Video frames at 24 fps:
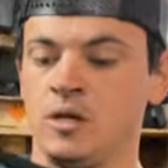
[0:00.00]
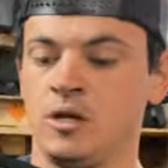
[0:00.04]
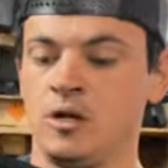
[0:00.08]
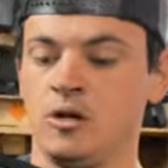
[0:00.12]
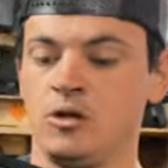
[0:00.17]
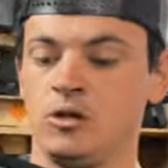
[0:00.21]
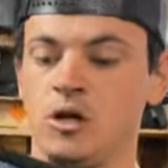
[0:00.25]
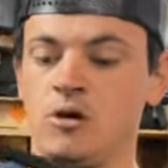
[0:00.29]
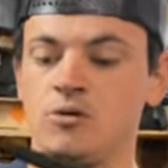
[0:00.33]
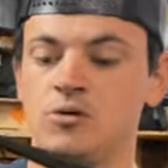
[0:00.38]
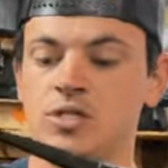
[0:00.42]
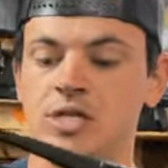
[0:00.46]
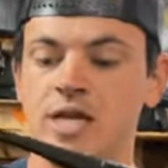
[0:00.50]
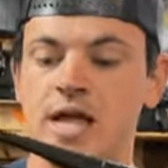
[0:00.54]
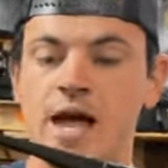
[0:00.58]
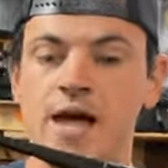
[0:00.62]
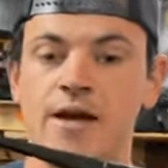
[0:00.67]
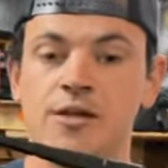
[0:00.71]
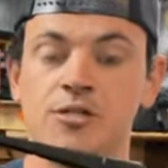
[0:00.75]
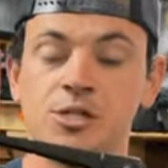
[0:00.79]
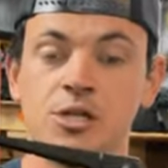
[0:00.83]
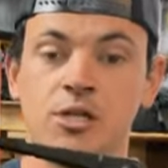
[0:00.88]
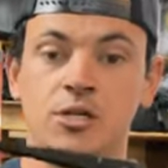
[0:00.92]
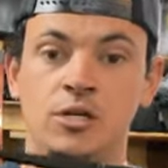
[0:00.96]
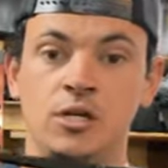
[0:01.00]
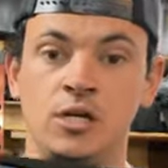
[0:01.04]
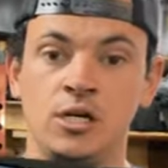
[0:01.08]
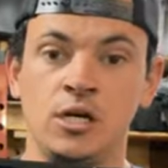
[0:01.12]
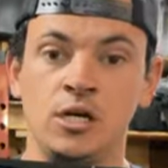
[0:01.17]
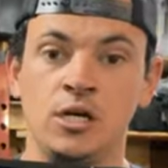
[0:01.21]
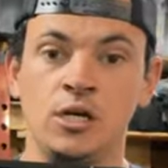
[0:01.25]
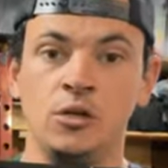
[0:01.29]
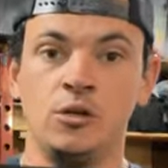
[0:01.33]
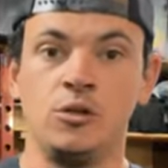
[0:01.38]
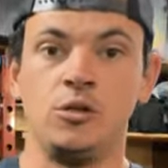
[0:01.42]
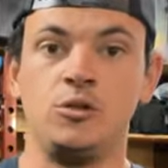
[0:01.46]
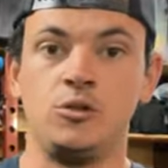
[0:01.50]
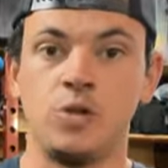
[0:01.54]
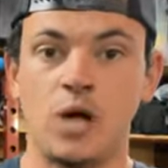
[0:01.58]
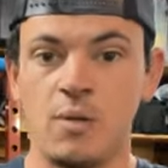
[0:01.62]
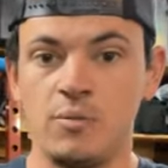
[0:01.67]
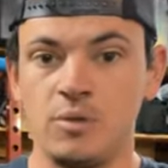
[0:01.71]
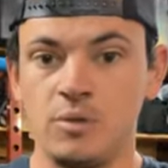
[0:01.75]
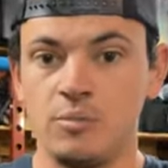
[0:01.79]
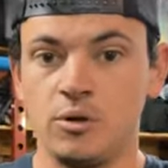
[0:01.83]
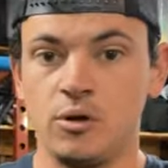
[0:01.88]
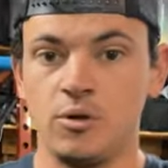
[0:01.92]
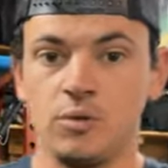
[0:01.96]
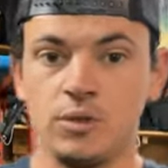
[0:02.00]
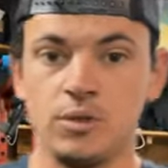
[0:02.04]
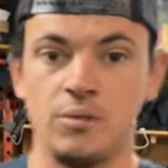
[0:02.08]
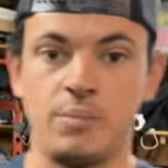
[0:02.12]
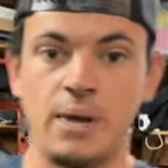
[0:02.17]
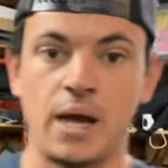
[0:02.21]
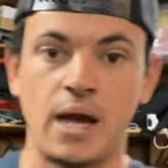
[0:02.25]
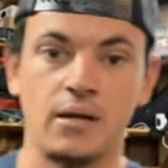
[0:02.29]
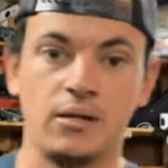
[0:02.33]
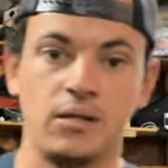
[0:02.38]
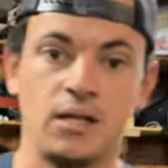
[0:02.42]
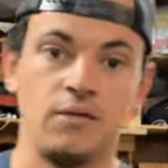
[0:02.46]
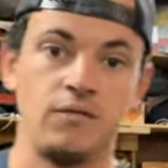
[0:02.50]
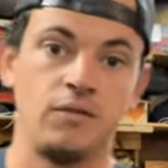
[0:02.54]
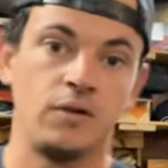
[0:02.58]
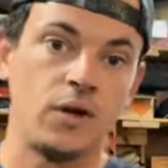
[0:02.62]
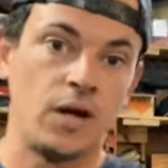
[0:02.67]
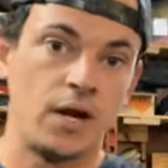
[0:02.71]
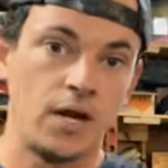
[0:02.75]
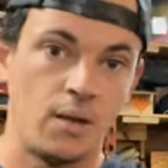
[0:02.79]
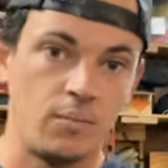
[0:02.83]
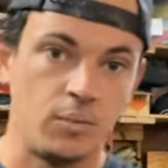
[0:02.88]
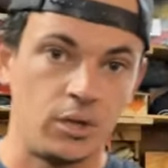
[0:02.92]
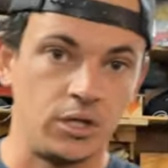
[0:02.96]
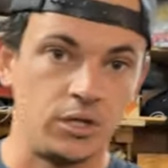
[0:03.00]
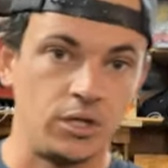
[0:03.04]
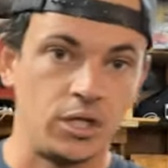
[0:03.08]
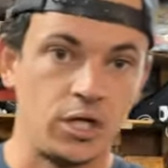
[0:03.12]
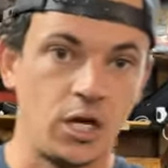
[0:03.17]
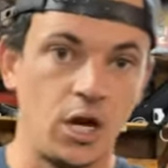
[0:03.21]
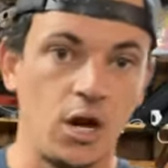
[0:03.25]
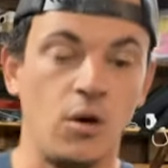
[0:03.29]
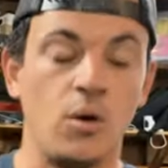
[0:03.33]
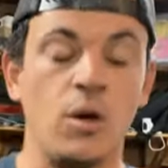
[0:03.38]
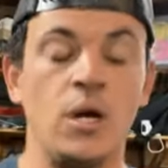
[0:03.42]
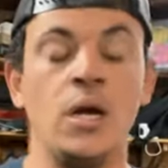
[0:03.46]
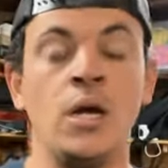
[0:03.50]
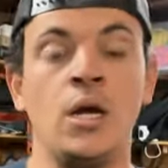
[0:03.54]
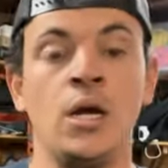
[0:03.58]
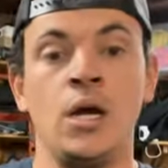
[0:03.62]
close the action, drop the bolt with the bad lever, and I'm good to go.